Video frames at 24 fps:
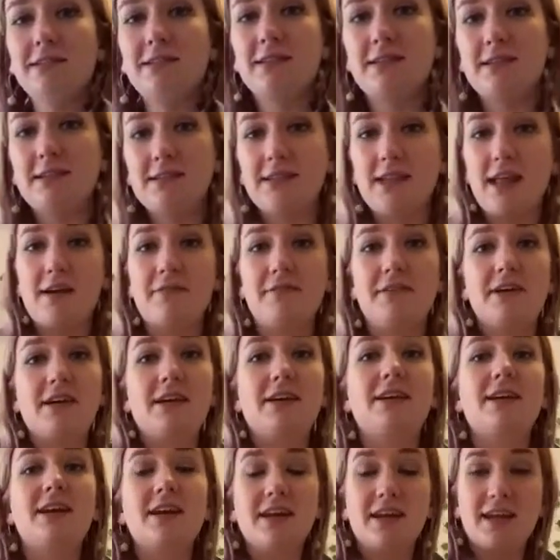Love
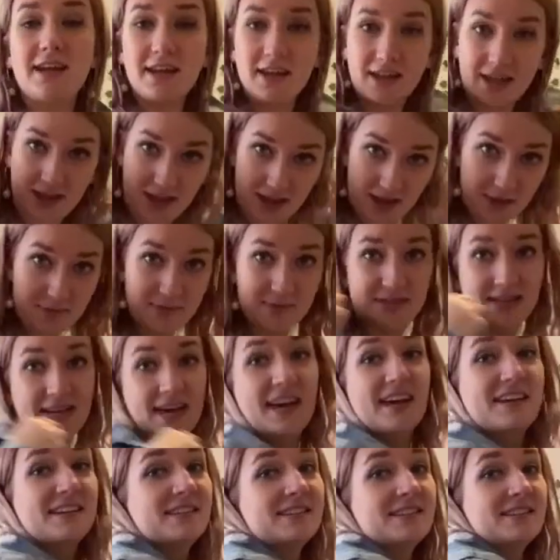it.
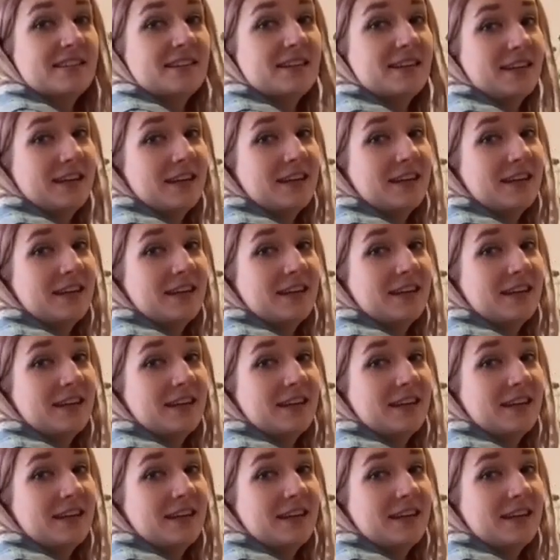Obsessed.